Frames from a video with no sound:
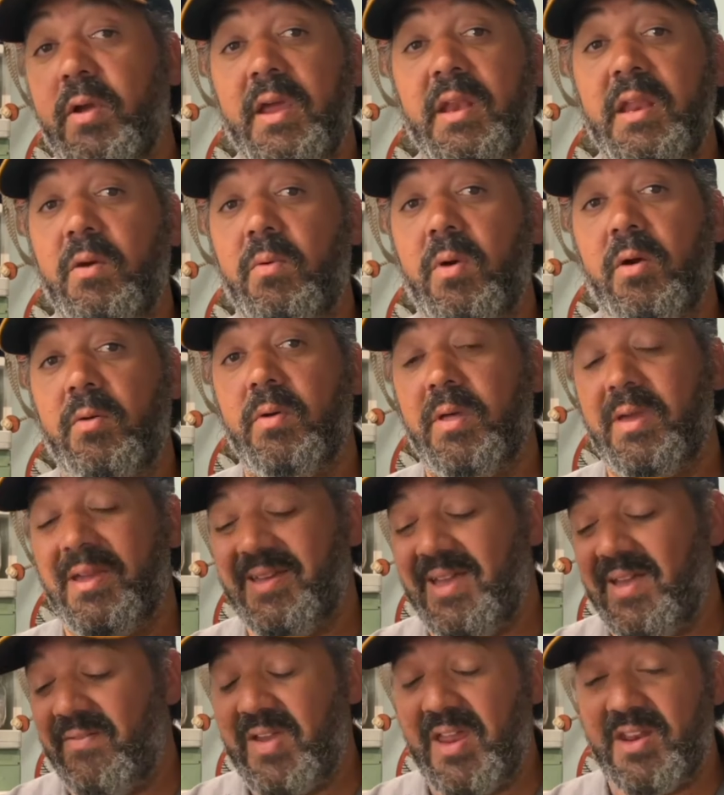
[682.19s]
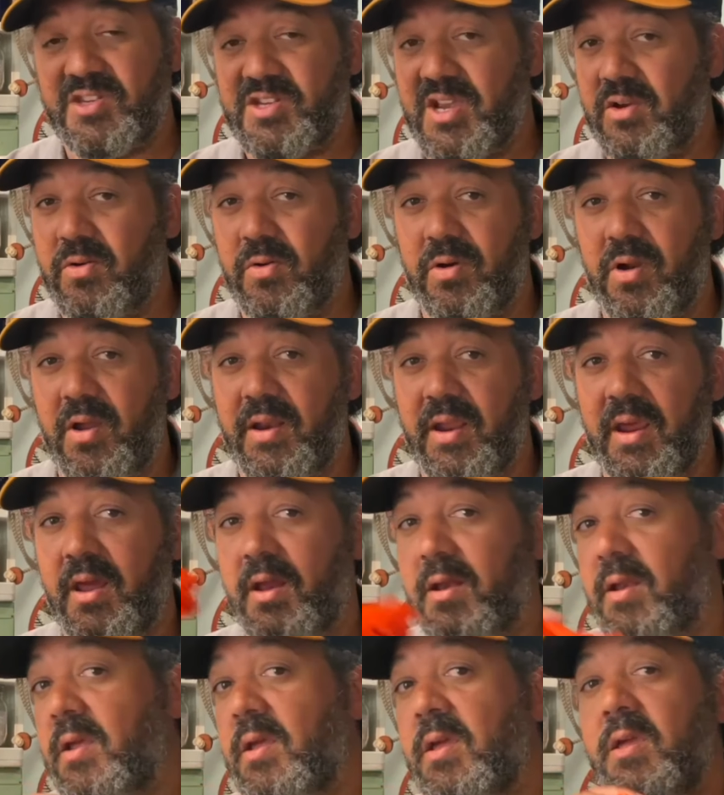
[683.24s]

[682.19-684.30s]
anywhere really, I've got a check cord on hand,